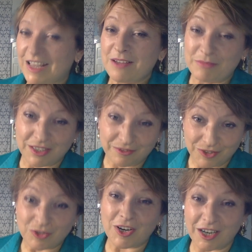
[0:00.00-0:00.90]
But if
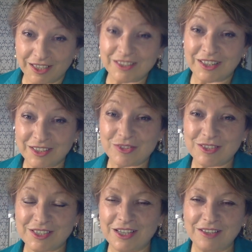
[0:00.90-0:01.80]
you hard on
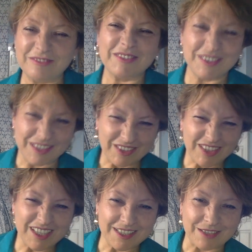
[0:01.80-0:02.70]
yourself, you
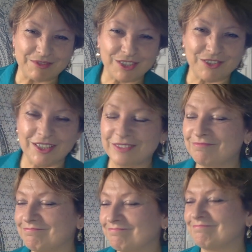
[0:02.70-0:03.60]
need some sugar.
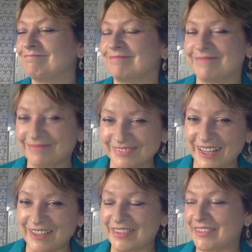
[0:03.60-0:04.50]

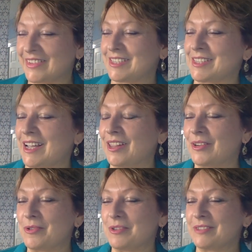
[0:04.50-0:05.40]
I
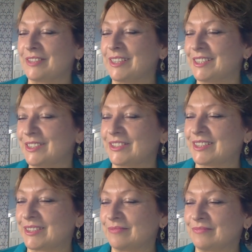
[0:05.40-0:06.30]
thought it was very
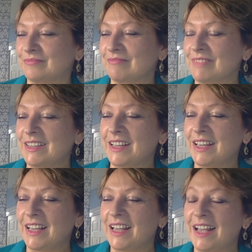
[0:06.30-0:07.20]
interesting.
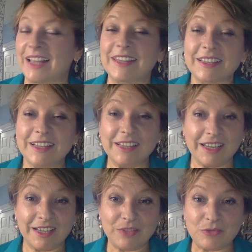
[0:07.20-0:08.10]
And then the
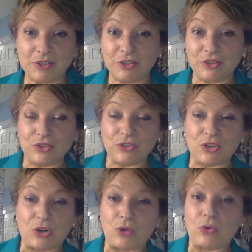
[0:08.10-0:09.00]
client wanted to
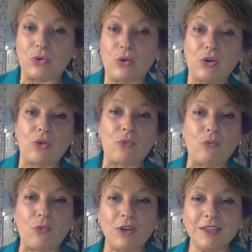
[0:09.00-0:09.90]
know,
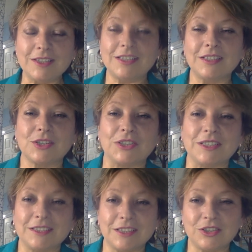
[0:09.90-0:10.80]
what is the
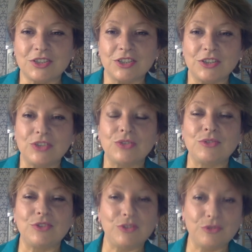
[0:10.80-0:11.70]
transition to
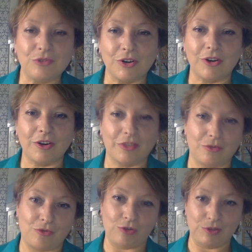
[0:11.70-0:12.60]
New Earth
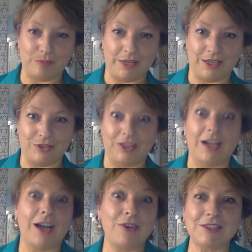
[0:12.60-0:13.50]
all about?
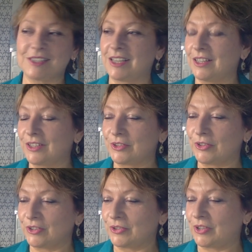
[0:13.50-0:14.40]
How is that
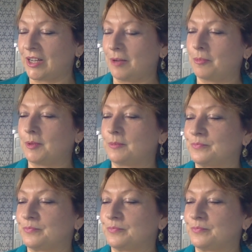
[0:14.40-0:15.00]
going to happen?